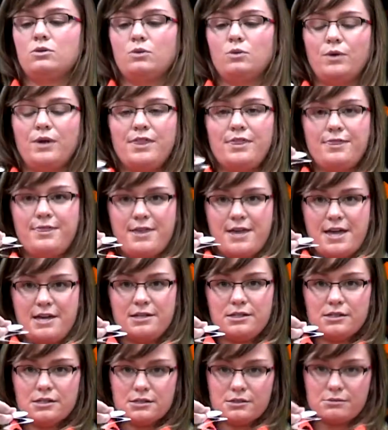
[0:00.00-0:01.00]
with
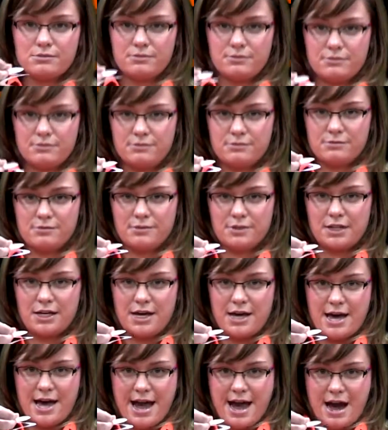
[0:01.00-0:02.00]
this
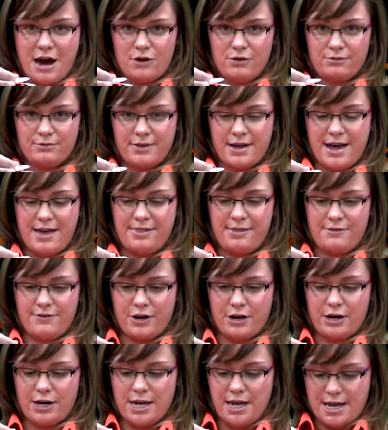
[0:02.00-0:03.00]
cut out at the
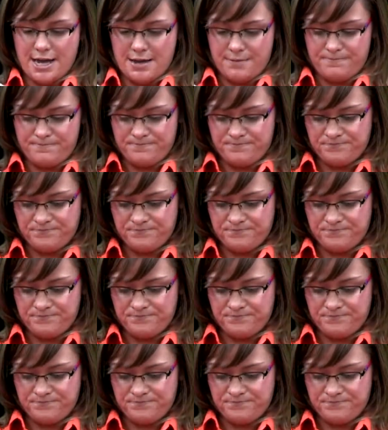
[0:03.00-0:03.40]
very end.